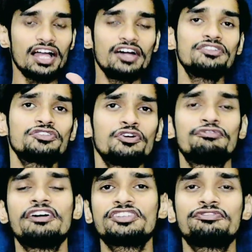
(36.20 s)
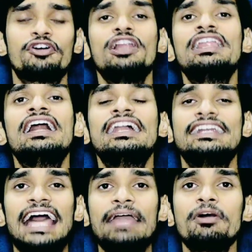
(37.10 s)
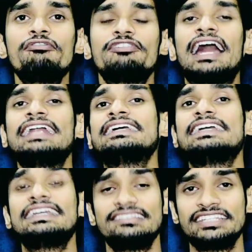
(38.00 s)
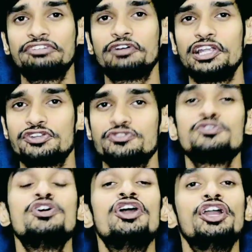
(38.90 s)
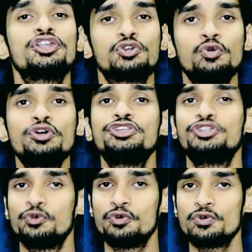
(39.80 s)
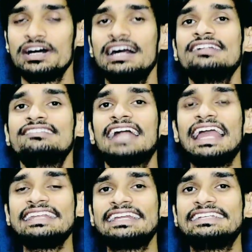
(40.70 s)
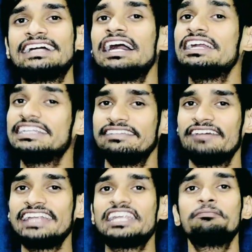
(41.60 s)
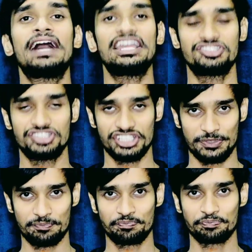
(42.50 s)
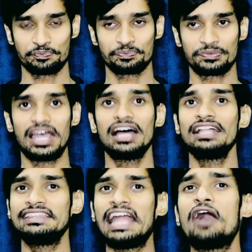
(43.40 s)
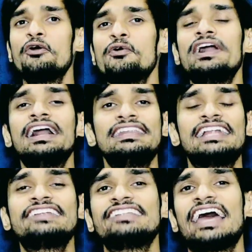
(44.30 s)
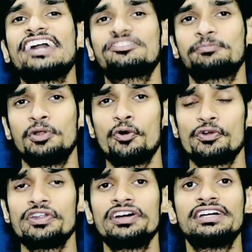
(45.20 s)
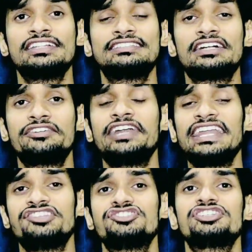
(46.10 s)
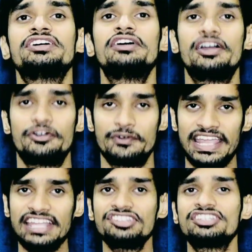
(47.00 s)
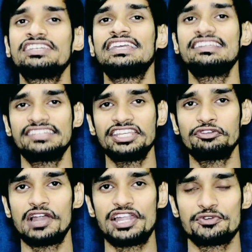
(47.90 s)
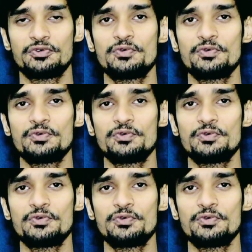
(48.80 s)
So first of all, time of flight is equal to 2u sin theta divided by g. Now let's explore the range. Range is equal to